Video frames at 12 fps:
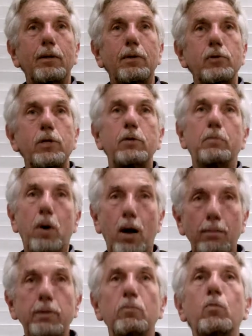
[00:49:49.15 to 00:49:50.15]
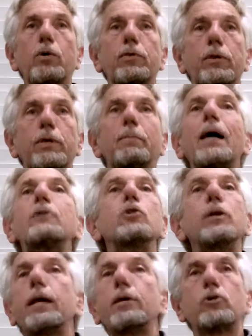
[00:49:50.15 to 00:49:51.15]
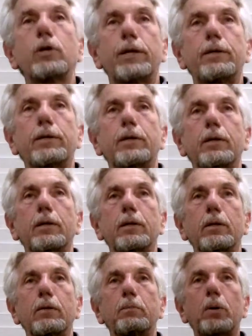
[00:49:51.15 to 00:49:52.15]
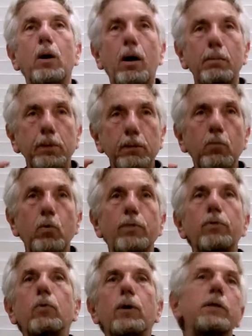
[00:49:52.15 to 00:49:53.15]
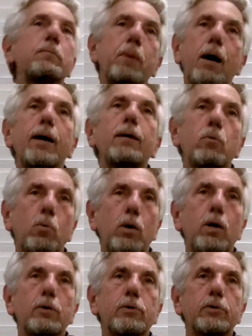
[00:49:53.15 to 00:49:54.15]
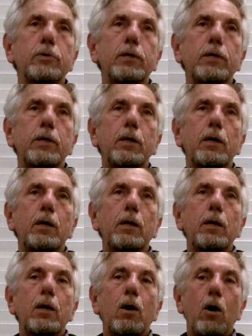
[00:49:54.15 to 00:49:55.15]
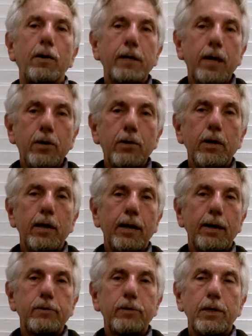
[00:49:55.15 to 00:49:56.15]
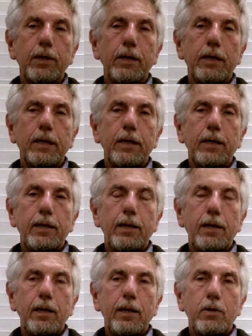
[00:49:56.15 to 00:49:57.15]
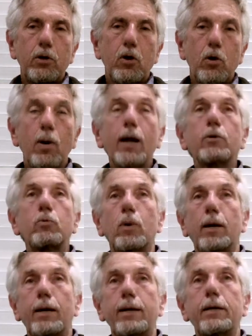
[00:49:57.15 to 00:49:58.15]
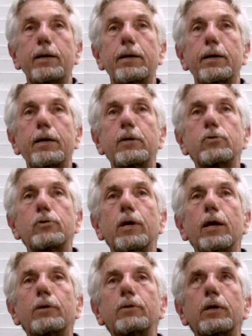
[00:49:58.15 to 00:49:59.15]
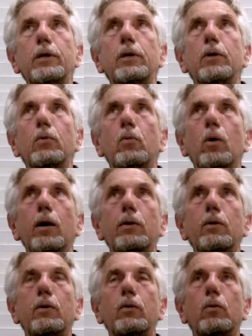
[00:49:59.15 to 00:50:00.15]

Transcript: See, the problem with imagination, the problem with the way the mind works. On the other hand, the correct way is that one